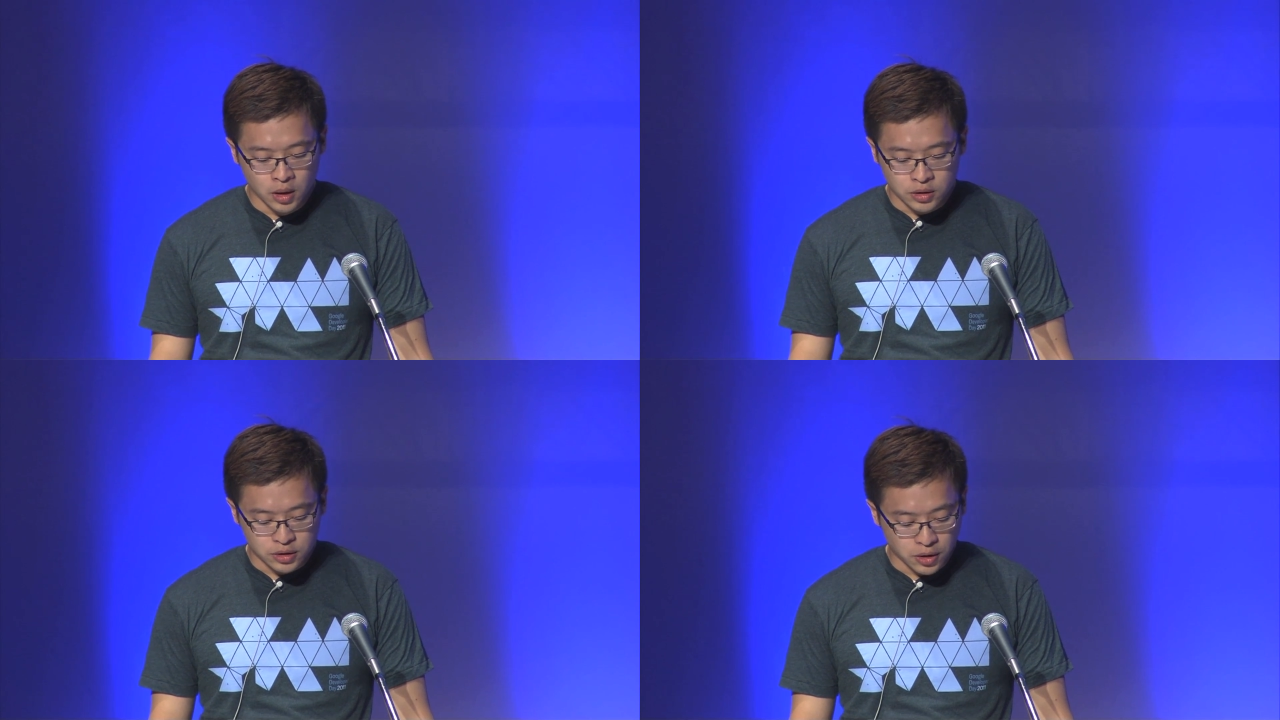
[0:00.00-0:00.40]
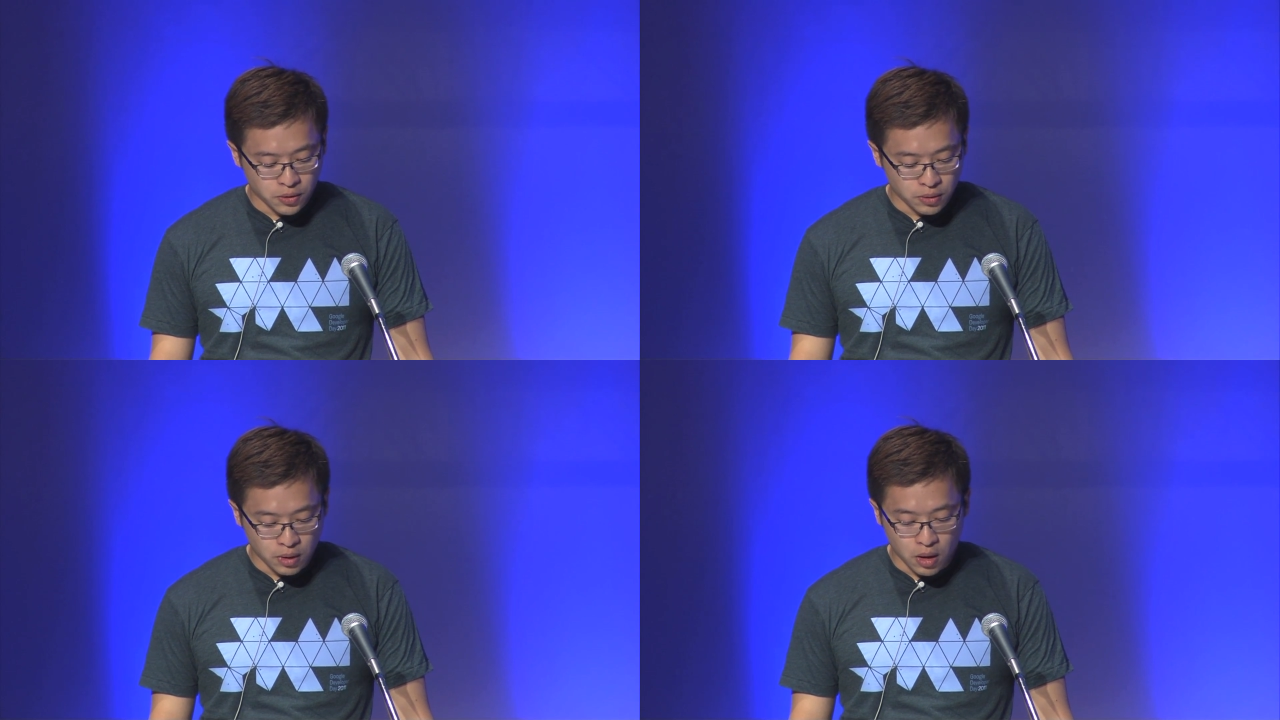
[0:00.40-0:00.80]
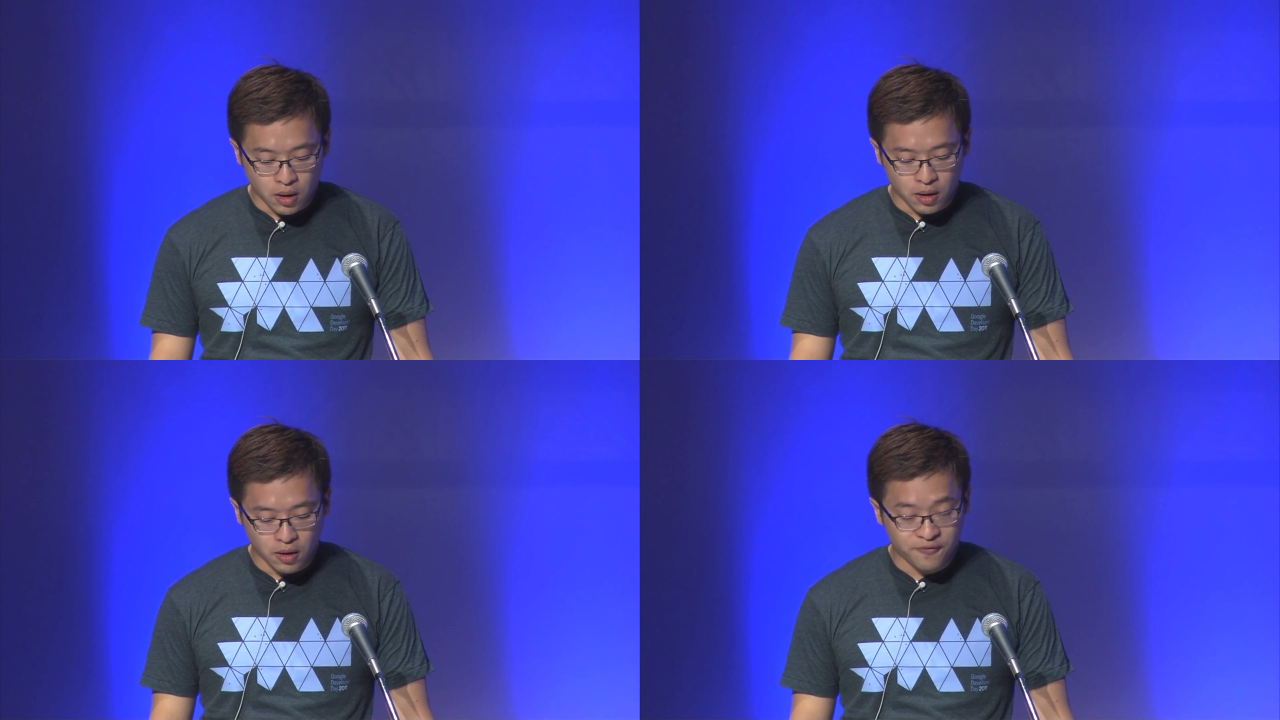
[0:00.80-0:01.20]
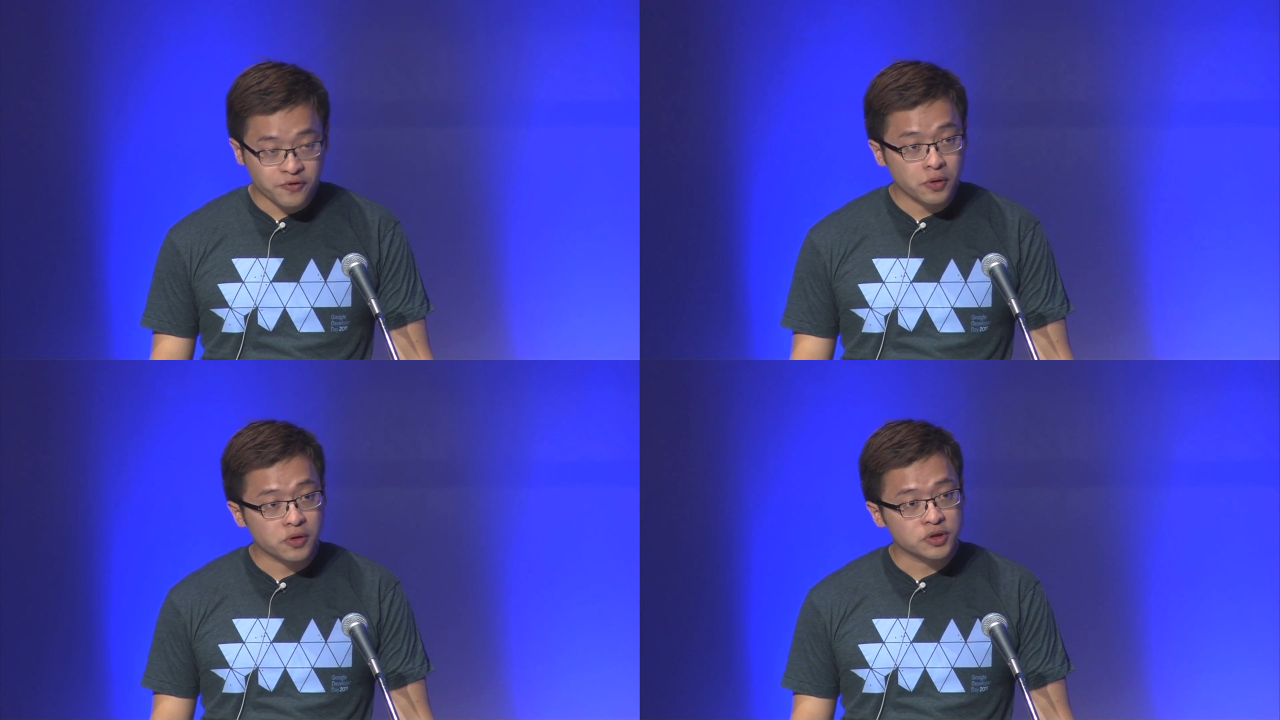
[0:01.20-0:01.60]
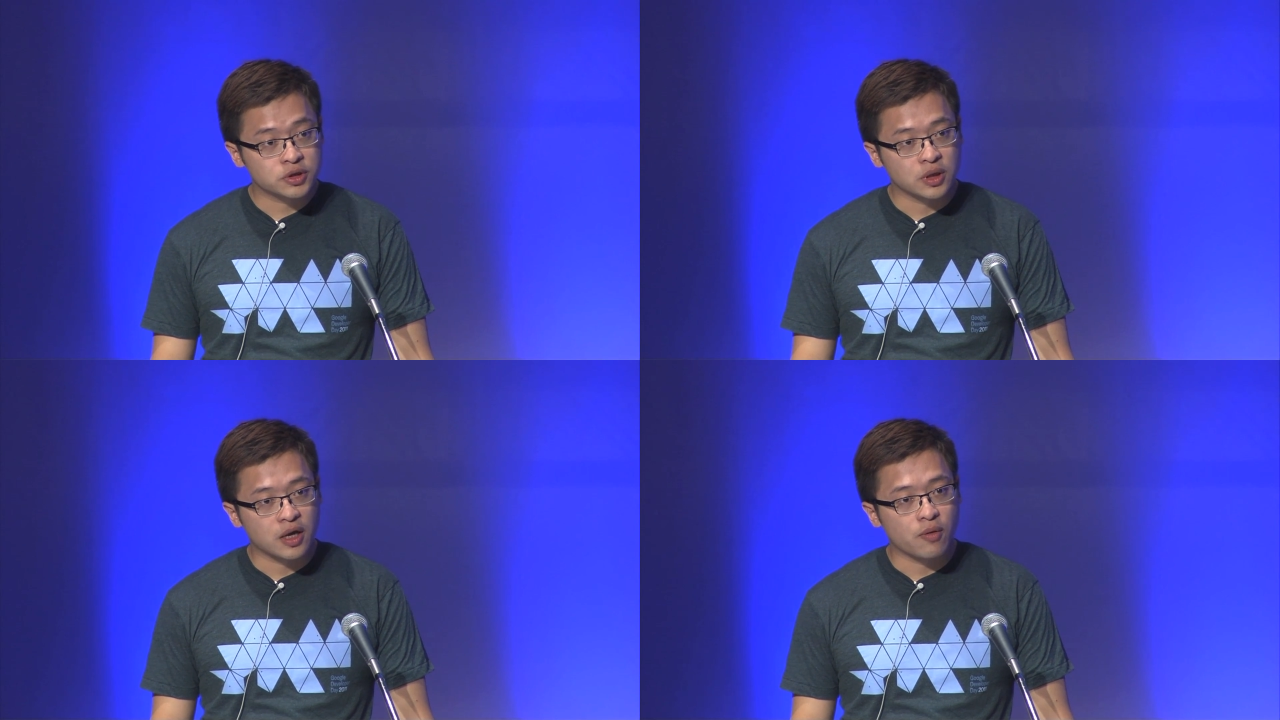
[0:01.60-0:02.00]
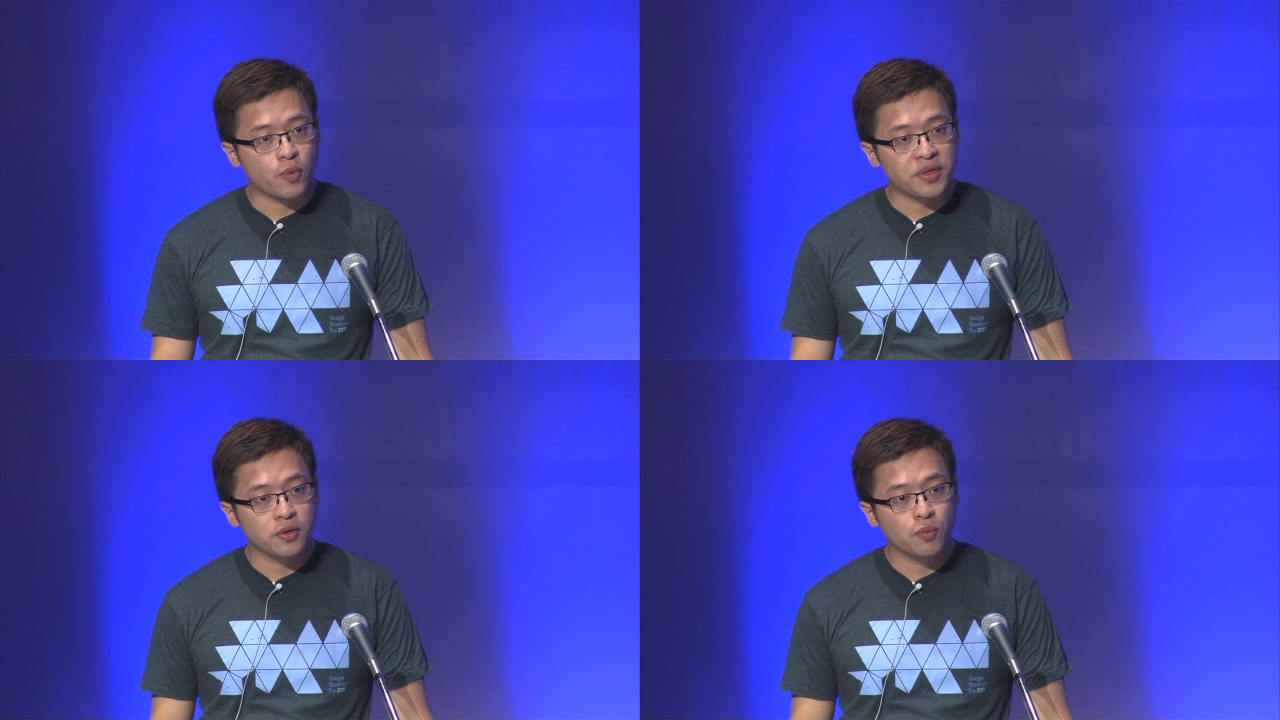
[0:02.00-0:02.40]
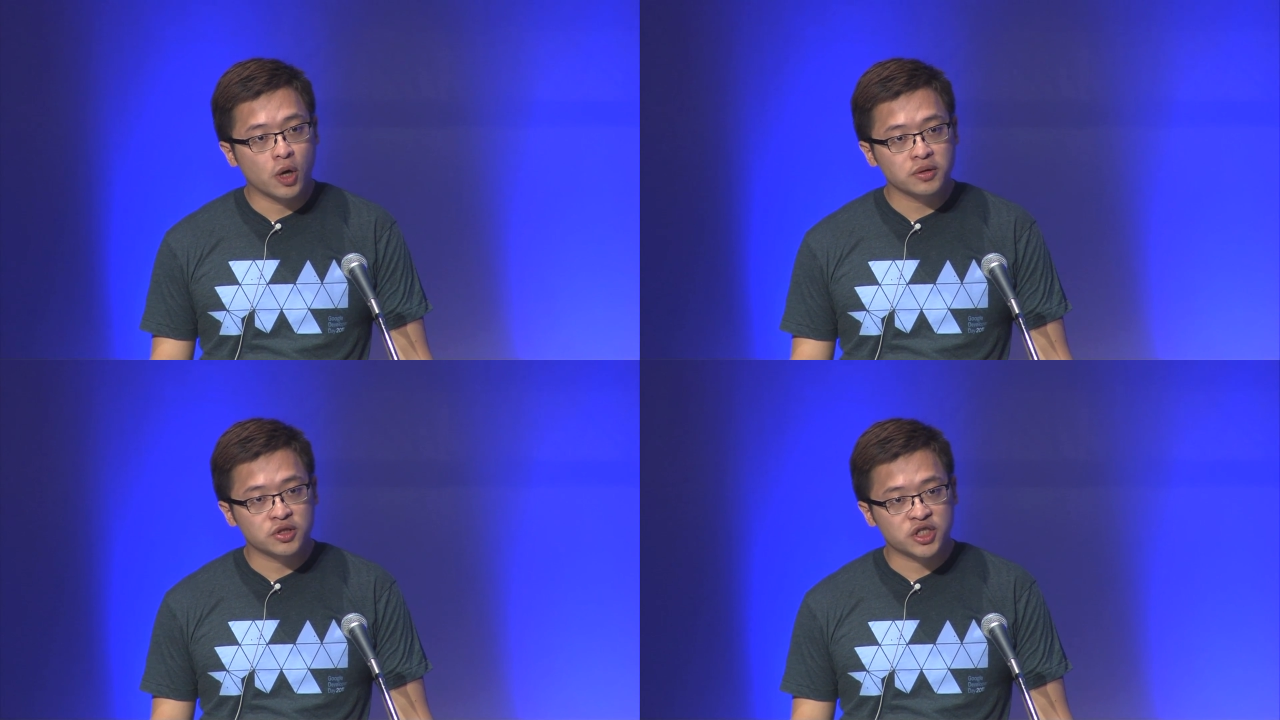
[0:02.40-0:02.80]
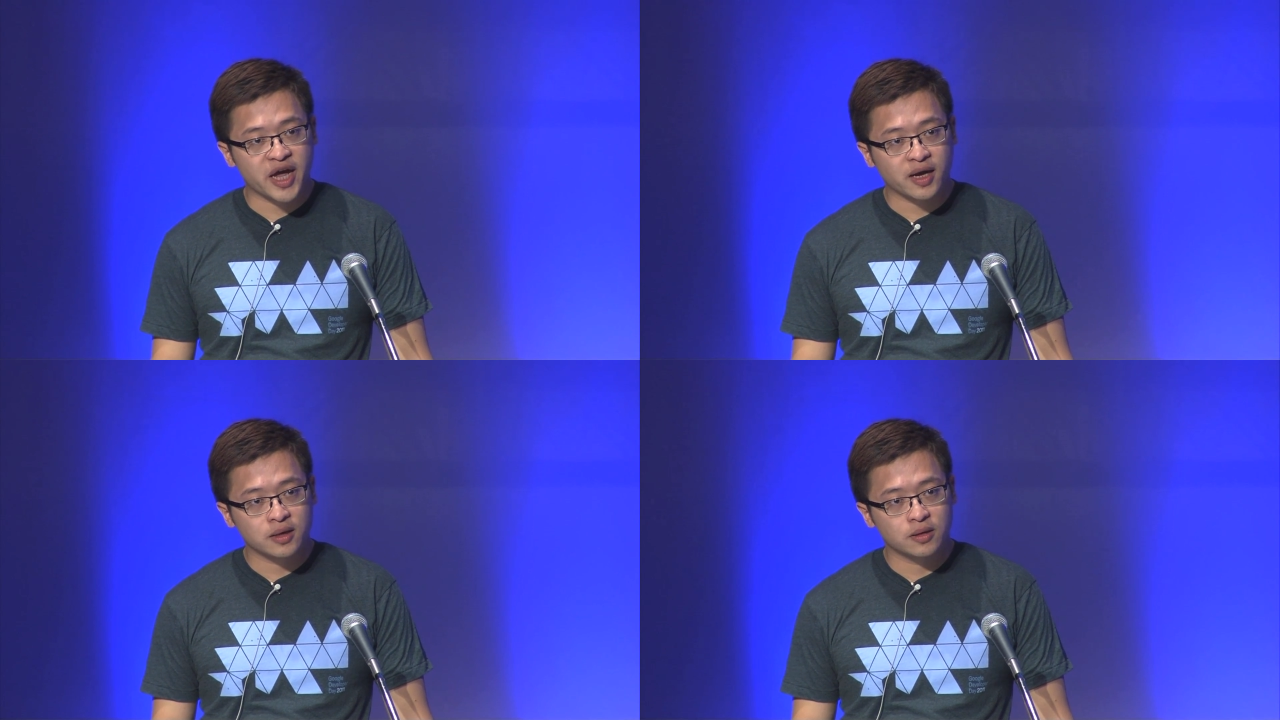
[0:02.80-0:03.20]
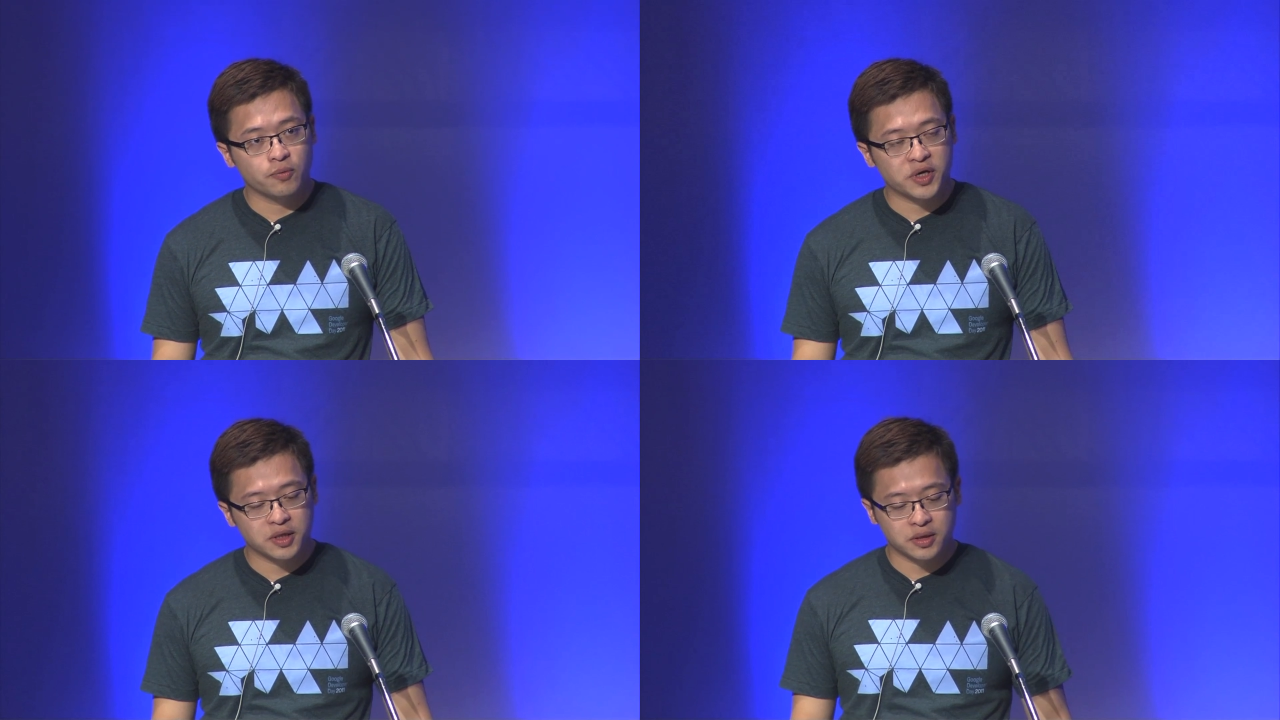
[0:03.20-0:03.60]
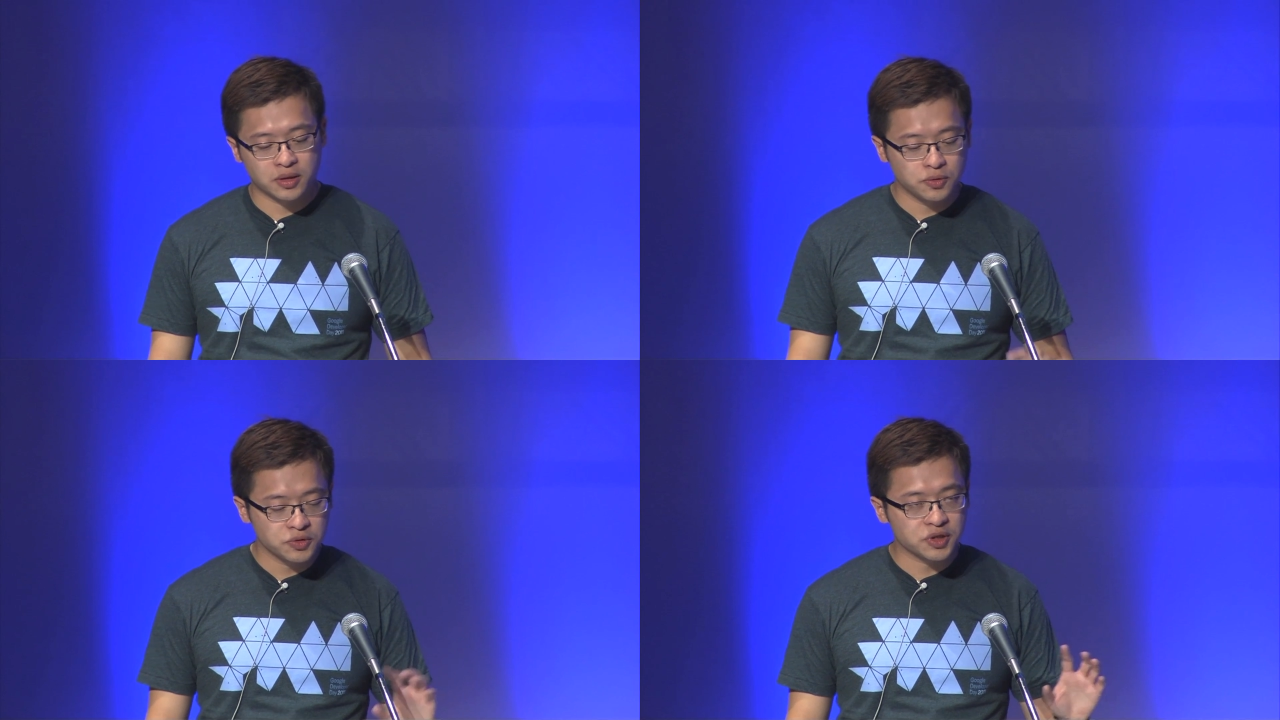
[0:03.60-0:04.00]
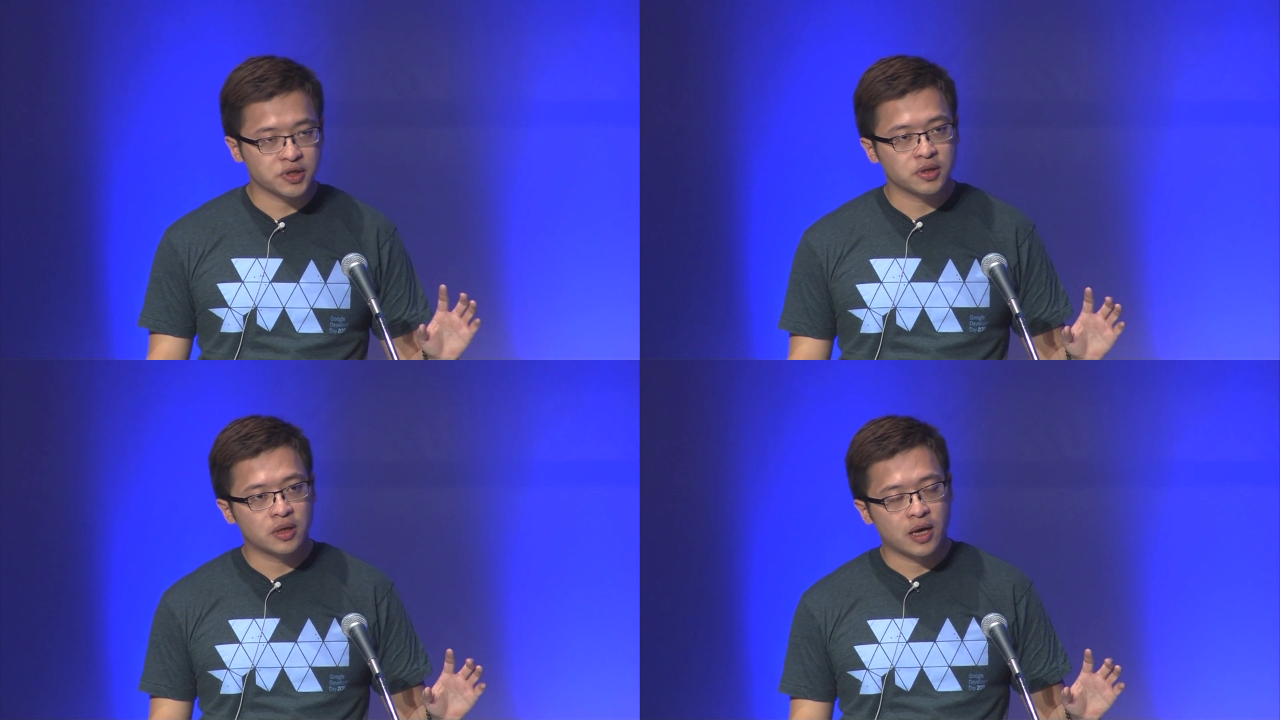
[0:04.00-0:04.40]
So, of course, when you want to check whether the user